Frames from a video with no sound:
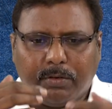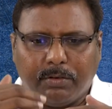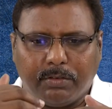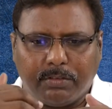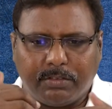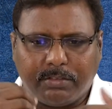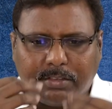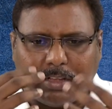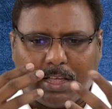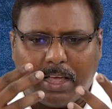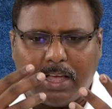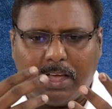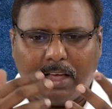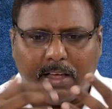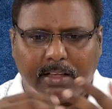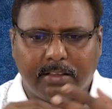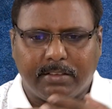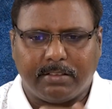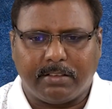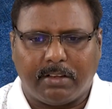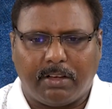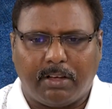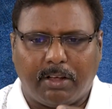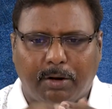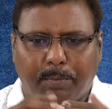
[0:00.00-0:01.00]

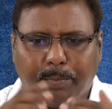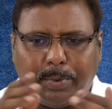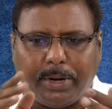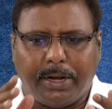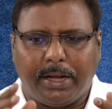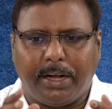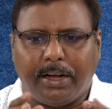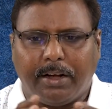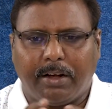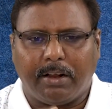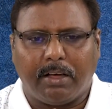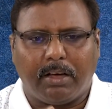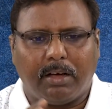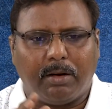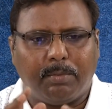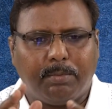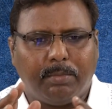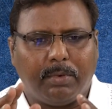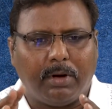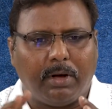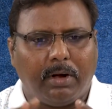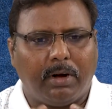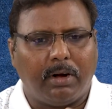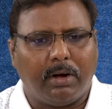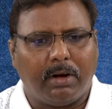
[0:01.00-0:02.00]
SAS or
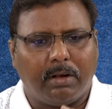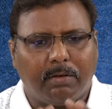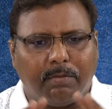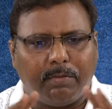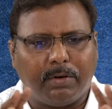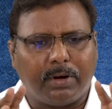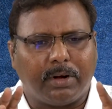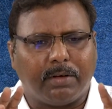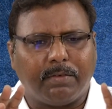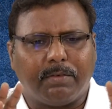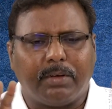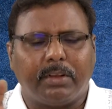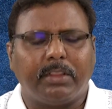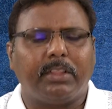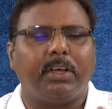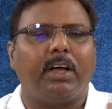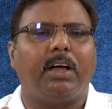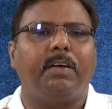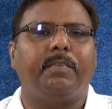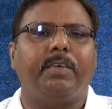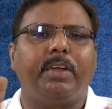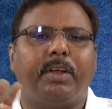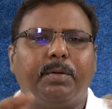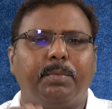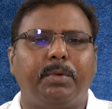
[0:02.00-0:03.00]
Minitab, whatever the
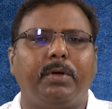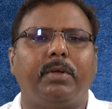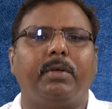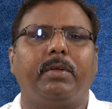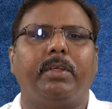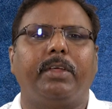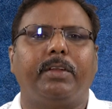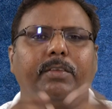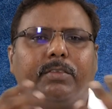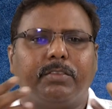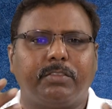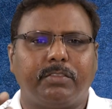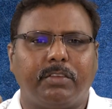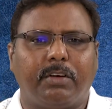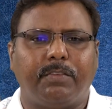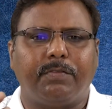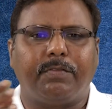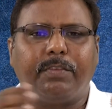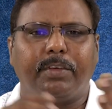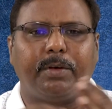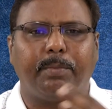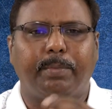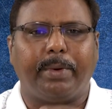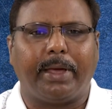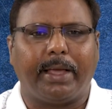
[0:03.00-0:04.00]
available
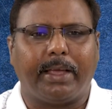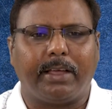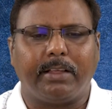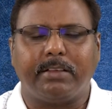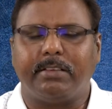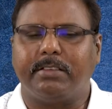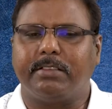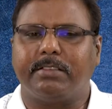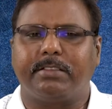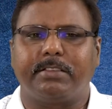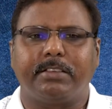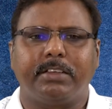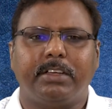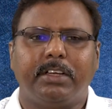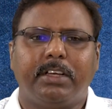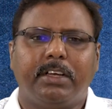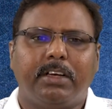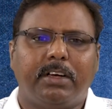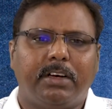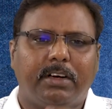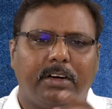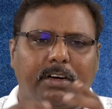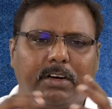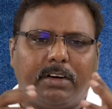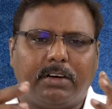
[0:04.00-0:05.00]
software packages.
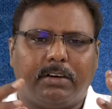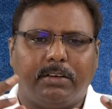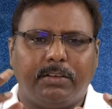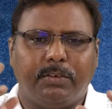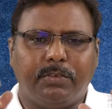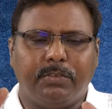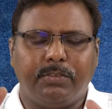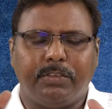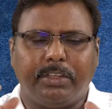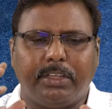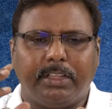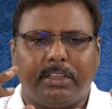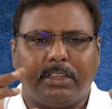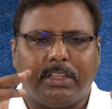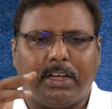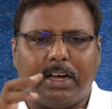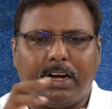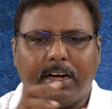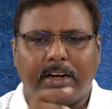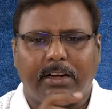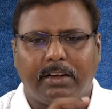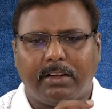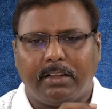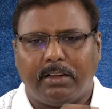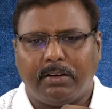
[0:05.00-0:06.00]
Using
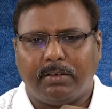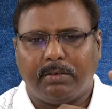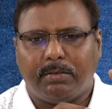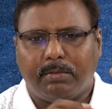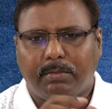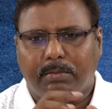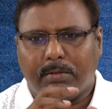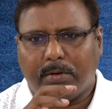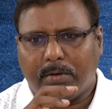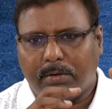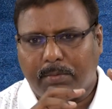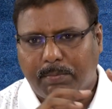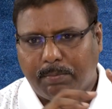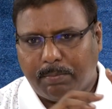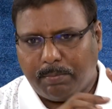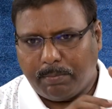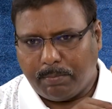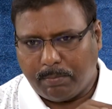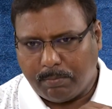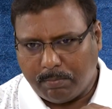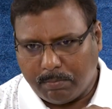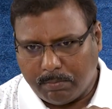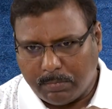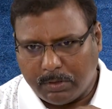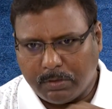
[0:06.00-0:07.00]
that,
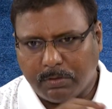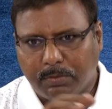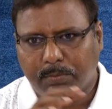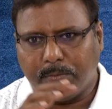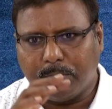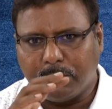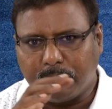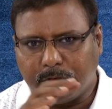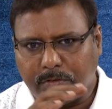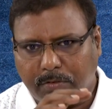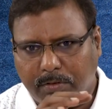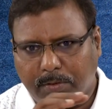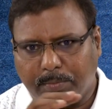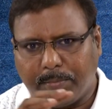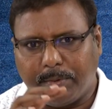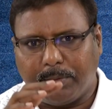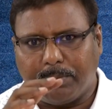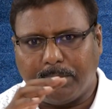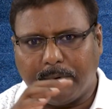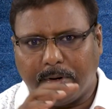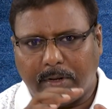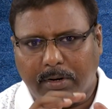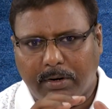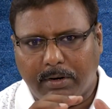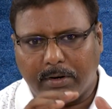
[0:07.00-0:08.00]
most of the
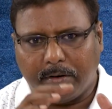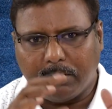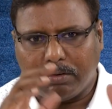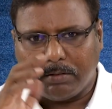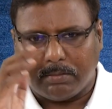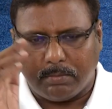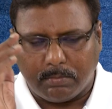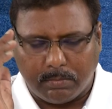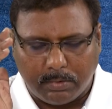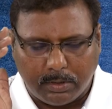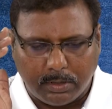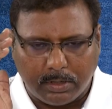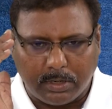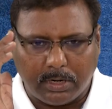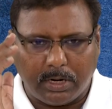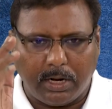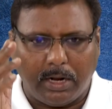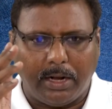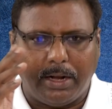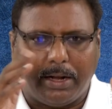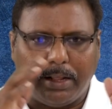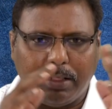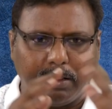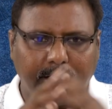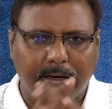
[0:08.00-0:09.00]
people are
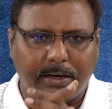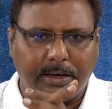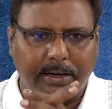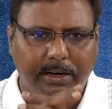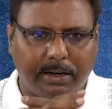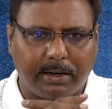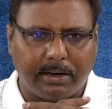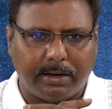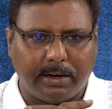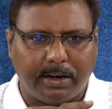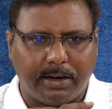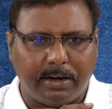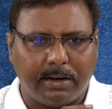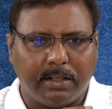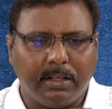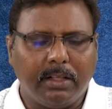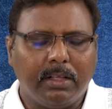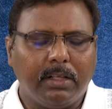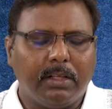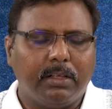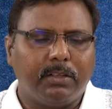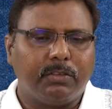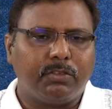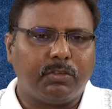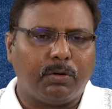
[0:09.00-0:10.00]
cleaning the data, right?
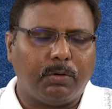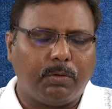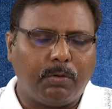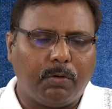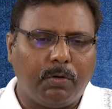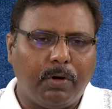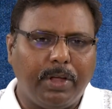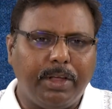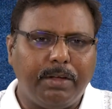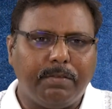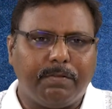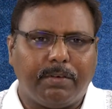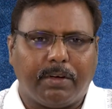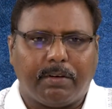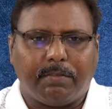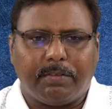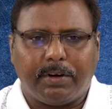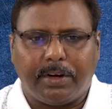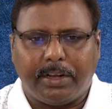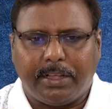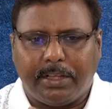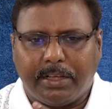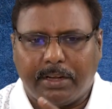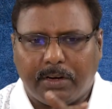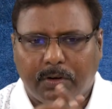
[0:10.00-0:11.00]
So going
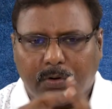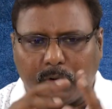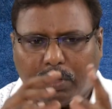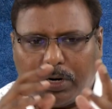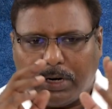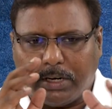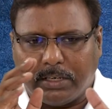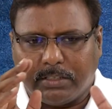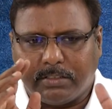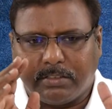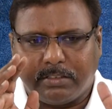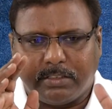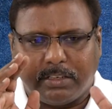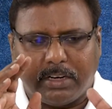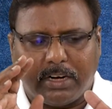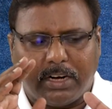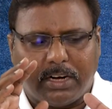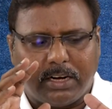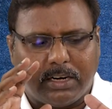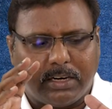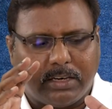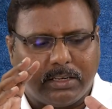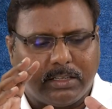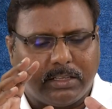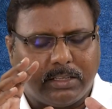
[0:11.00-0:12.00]
forward here to
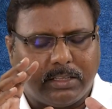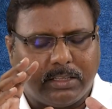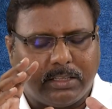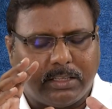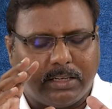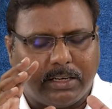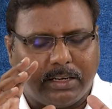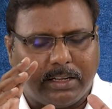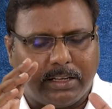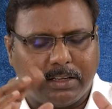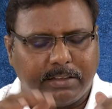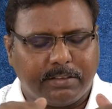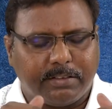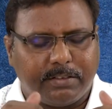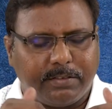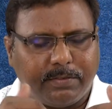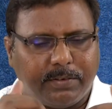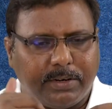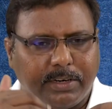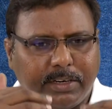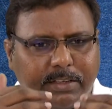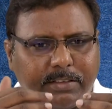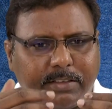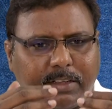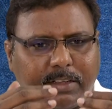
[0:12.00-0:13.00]
understand, the next one is